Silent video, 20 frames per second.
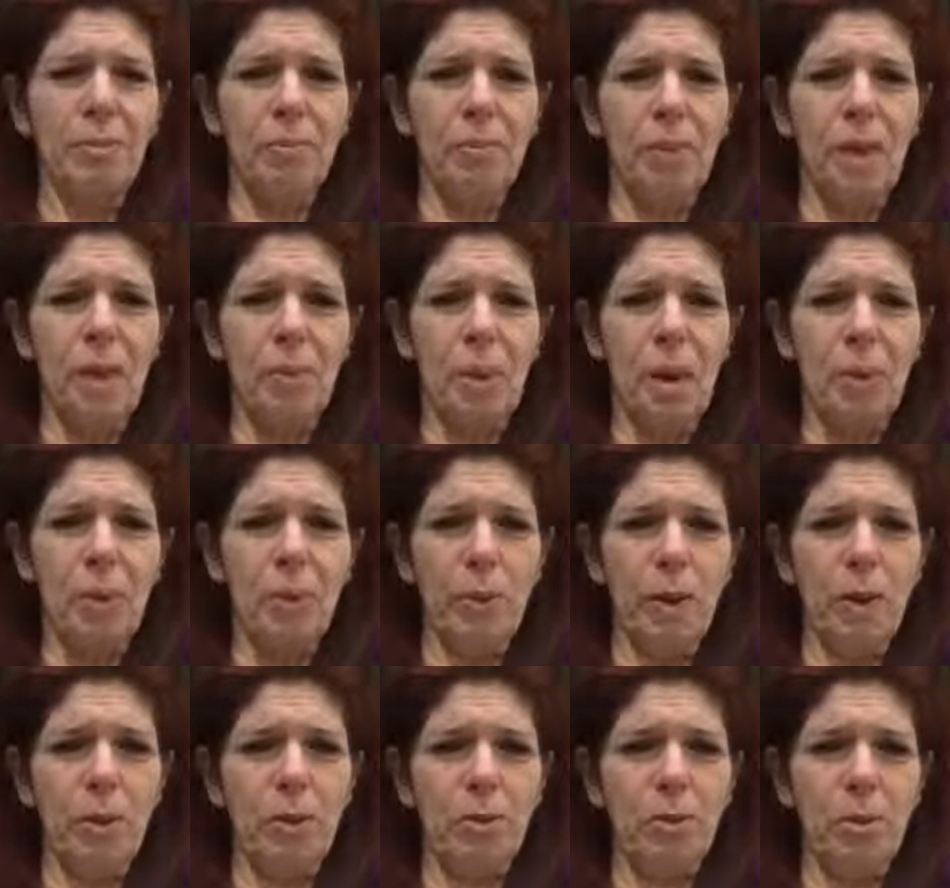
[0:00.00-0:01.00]
Am I
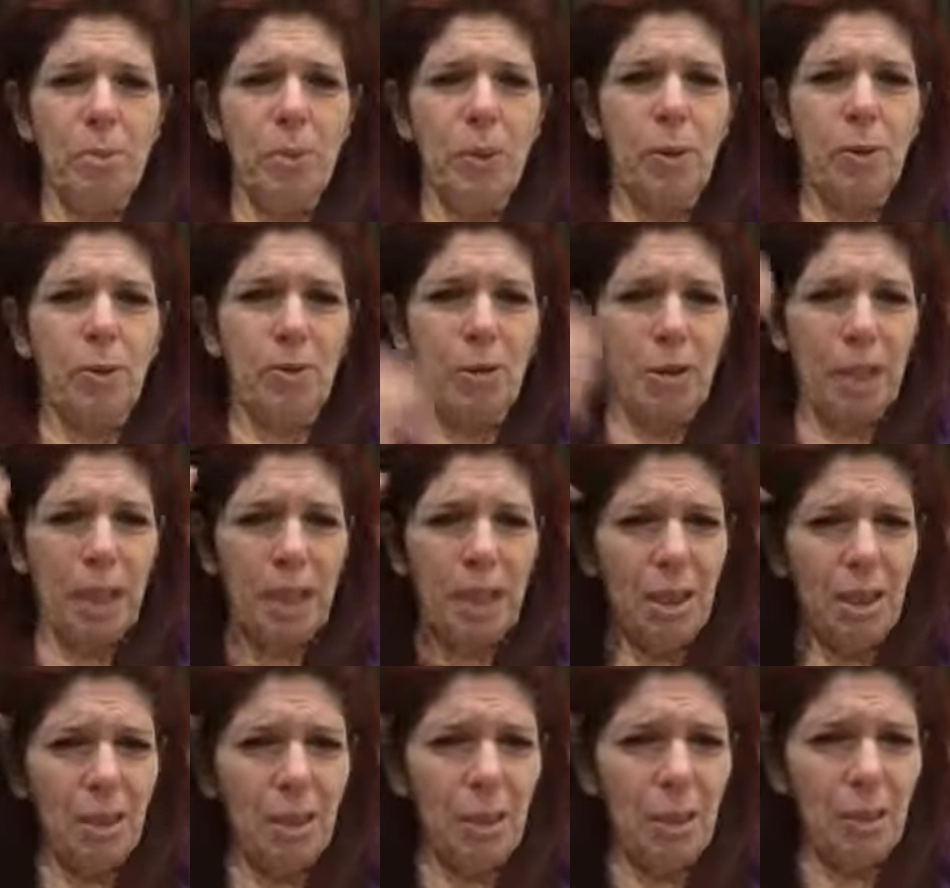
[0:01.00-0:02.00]
really supposed to
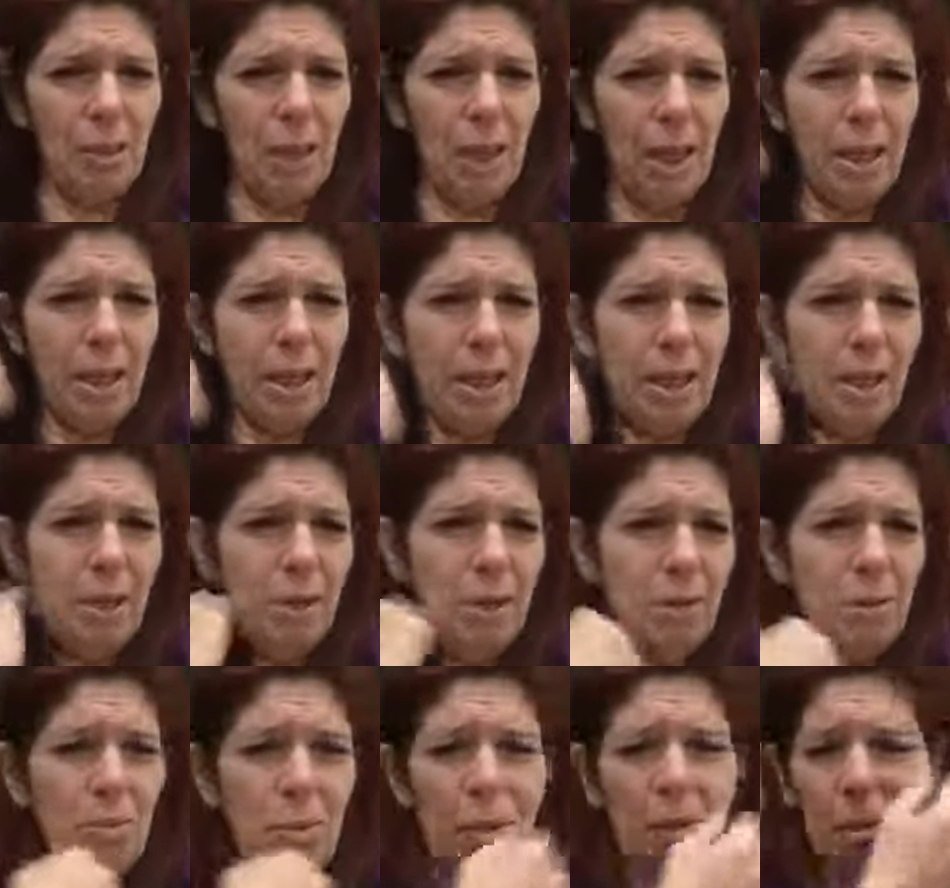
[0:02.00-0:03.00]
heal humanity, or
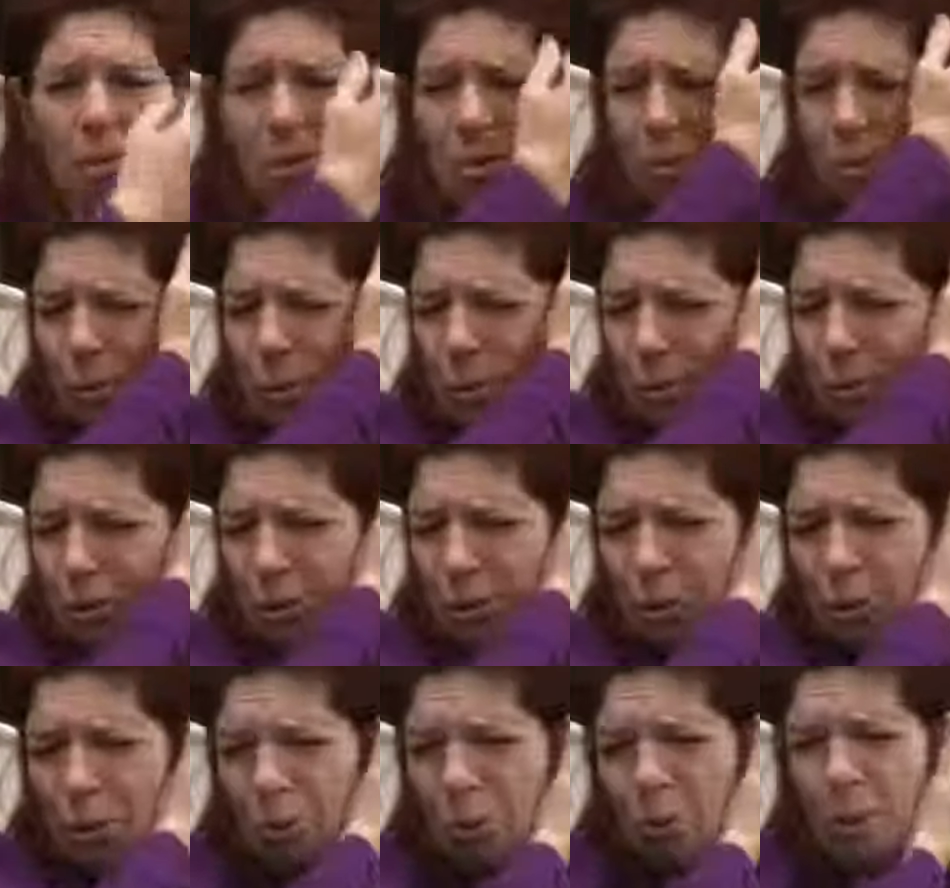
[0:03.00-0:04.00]
am I supposed to
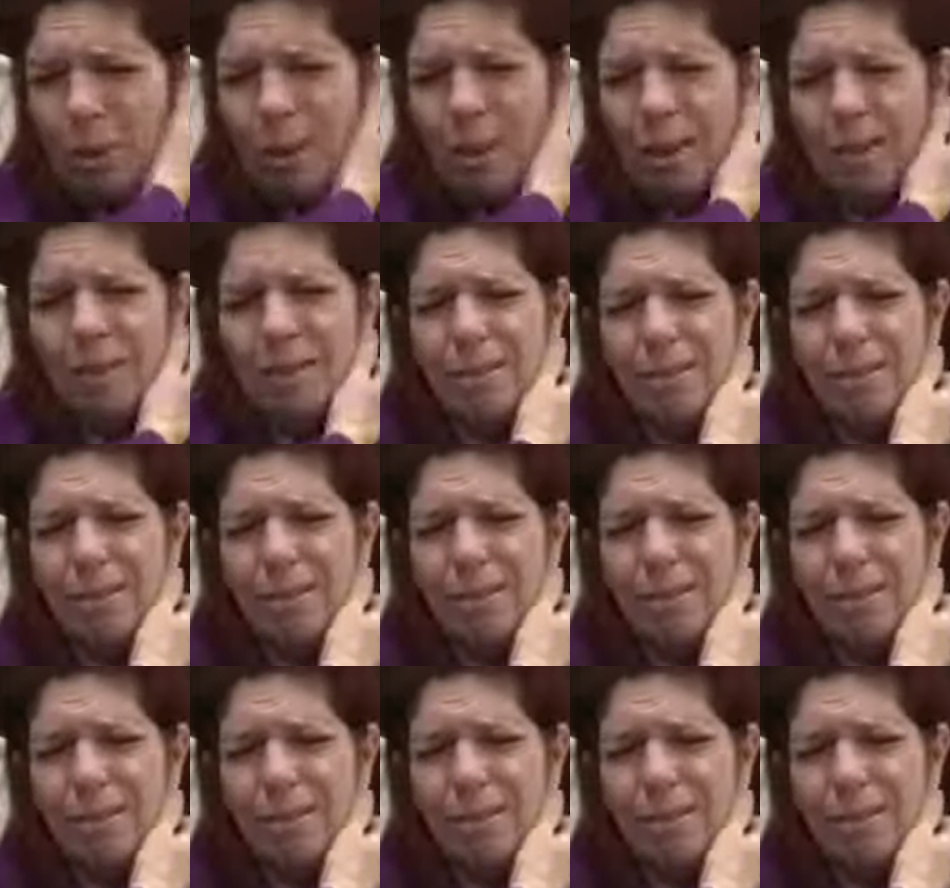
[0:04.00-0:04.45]
quit?